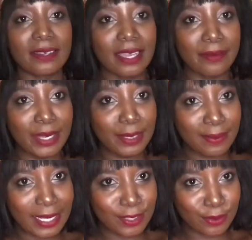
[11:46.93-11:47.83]
I made
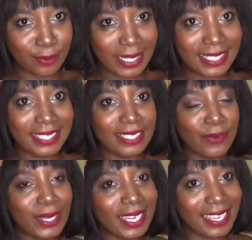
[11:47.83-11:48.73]
plans with my sister
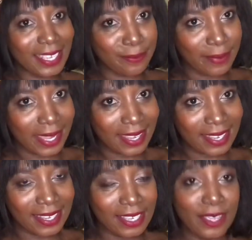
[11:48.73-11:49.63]
when I get
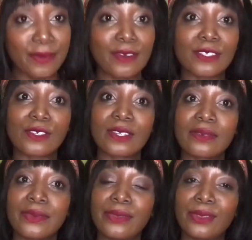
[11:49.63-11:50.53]
back, because
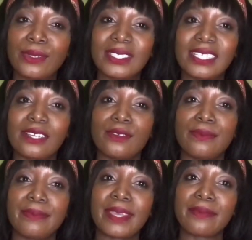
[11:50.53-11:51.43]
we thought that I would
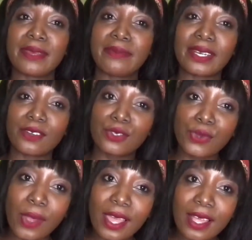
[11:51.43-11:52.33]
be back maybe around
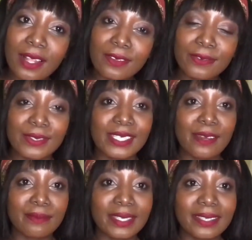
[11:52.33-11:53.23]
12 or
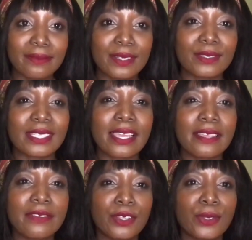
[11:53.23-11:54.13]
something, because
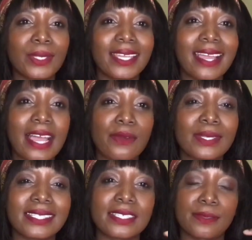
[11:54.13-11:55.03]
even though the guy
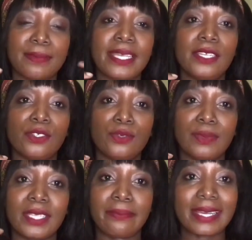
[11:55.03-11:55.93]
was explaining to
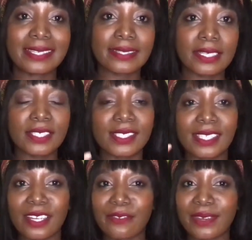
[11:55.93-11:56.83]
me the bus stations
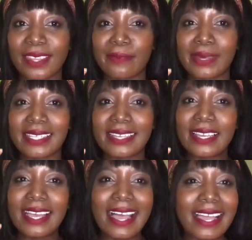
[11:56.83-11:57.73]
and everything, but
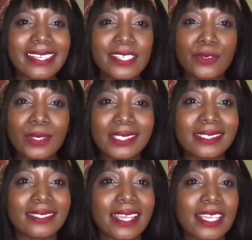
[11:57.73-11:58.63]
I did not
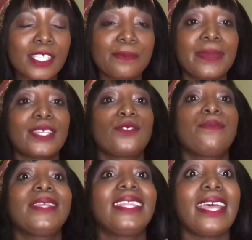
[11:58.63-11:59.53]
expect to
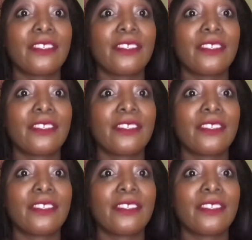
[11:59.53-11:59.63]
be that